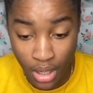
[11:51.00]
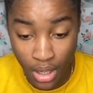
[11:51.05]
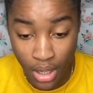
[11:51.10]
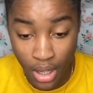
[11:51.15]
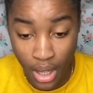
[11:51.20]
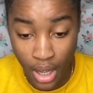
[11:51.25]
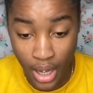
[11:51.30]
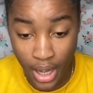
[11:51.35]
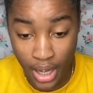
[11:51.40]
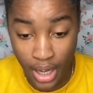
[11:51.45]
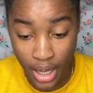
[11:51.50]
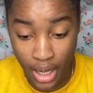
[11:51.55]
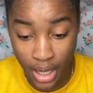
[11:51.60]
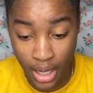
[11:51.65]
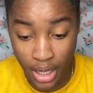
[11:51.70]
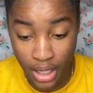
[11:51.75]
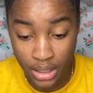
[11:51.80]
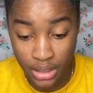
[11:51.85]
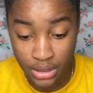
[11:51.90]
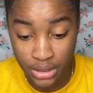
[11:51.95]

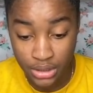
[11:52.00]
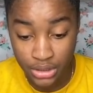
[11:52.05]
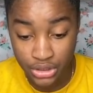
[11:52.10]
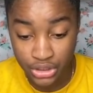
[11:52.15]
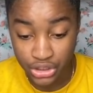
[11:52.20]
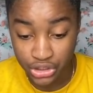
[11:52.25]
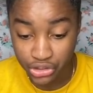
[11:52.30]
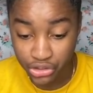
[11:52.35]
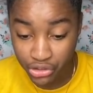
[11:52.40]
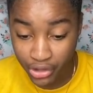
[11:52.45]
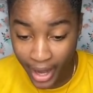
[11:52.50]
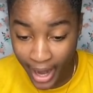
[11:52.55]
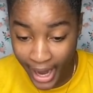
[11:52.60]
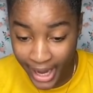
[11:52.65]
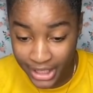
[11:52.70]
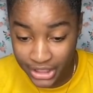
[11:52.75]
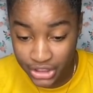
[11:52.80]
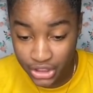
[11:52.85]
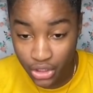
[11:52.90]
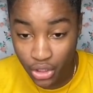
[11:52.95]
And she
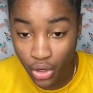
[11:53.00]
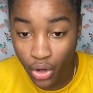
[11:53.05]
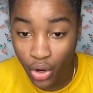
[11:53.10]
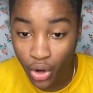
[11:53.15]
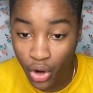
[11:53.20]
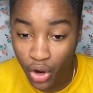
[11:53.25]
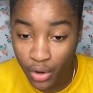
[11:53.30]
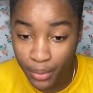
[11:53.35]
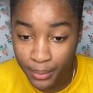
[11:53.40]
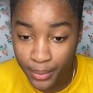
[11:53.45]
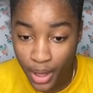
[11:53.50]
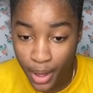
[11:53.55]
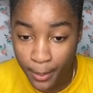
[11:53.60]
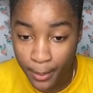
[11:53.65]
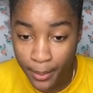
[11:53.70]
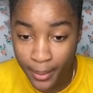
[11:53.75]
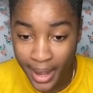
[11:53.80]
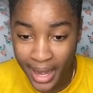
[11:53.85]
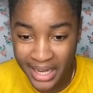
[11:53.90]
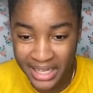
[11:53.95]
cried, she could hug me
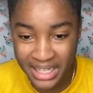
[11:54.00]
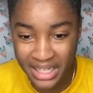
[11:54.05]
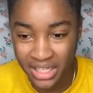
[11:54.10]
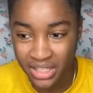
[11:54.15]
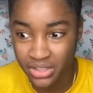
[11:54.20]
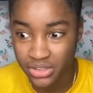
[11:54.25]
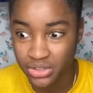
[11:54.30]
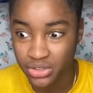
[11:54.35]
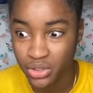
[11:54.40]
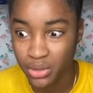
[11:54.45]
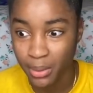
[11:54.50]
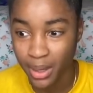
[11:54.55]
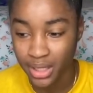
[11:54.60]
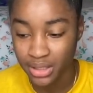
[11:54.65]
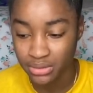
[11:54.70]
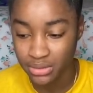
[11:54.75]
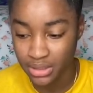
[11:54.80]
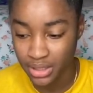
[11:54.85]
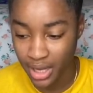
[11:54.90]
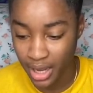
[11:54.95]
up, and then it just go back
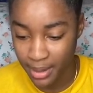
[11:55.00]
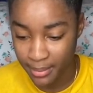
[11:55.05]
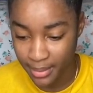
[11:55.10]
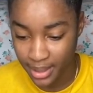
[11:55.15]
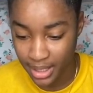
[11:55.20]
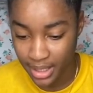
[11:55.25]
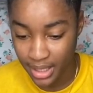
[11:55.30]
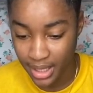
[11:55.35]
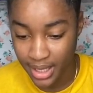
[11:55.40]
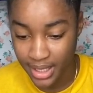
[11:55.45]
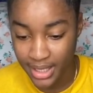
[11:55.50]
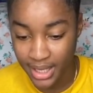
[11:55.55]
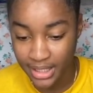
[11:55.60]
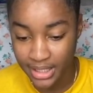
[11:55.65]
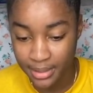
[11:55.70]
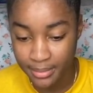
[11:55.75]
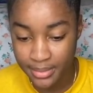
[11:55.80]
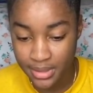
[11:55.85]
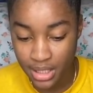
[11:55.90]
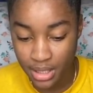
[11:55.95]
to normal. And yet
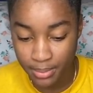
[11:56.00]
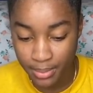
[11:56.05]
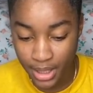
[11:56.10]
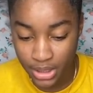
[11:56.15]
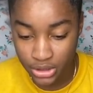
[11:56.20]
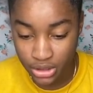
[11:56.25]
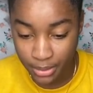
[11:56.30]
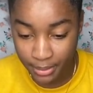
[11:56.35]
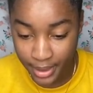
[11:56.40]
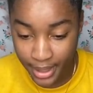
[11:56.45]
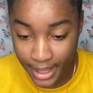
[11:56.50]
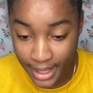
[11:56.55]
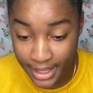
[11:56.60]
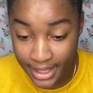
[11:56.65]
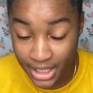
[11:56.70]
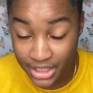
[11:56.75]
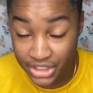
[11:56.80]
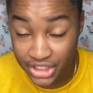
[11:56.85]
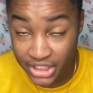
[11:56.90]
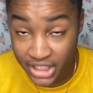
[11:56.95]
tell me say, upon Jamaica
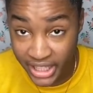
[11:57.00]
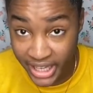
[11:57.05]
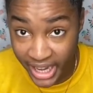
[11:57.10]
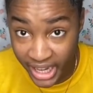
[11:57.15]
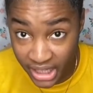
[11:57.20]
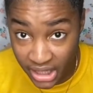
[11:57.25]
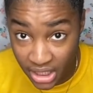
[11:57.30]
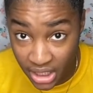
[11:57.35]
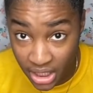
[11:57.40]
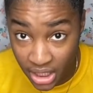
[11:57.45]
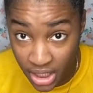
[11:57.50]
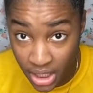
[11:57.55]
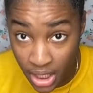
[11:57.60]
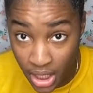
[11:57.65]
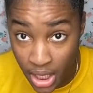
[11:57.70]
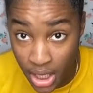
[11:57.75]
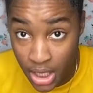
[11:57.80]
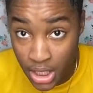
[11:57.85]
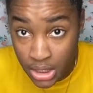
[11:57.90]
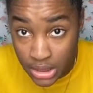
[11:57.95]
Day, she said that.
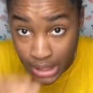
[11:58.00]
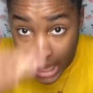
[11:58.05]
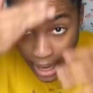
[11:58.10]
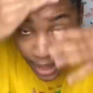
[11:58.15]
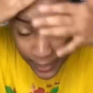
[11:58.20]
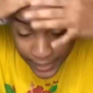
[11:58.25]
So I was